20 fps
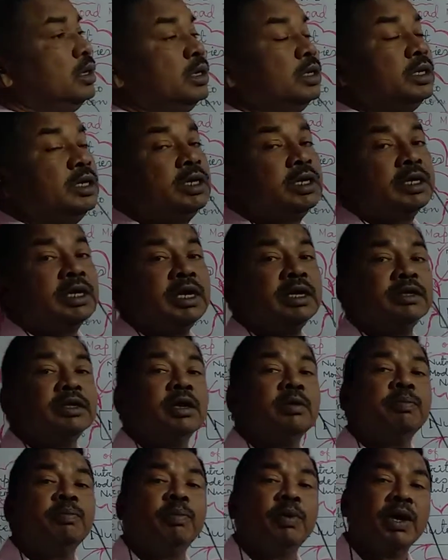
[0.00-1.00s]
In case
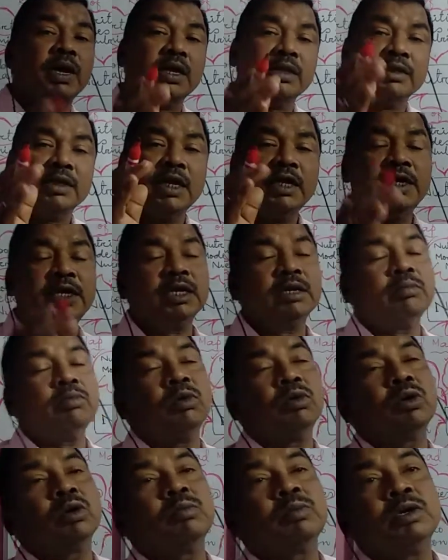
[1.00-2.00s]
of parasitic
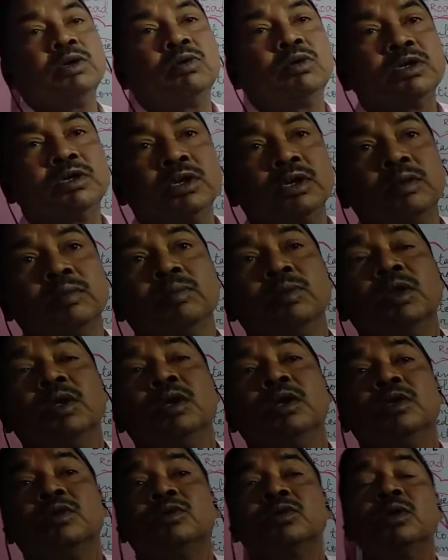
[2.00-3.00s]
mode of nutrition,
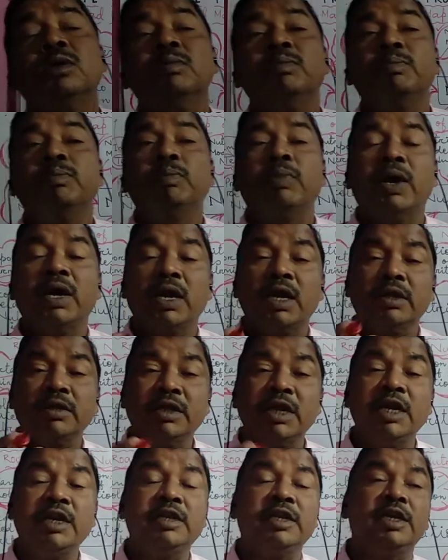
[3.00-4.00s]
some
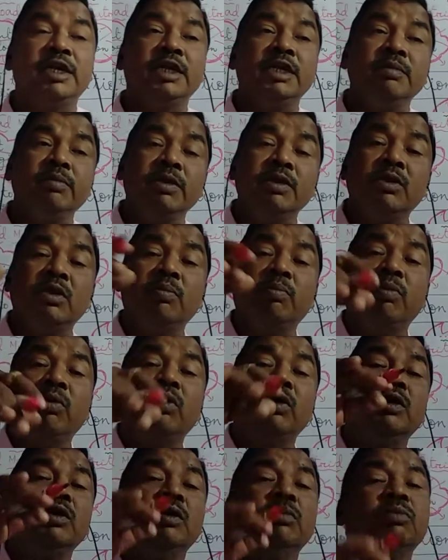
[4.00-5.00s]
parasites live in the
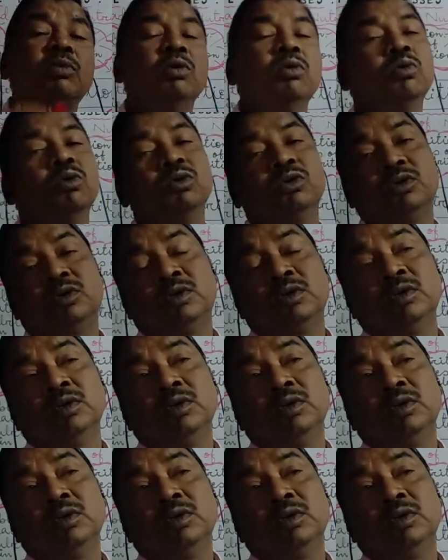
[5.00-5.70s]
body of the host.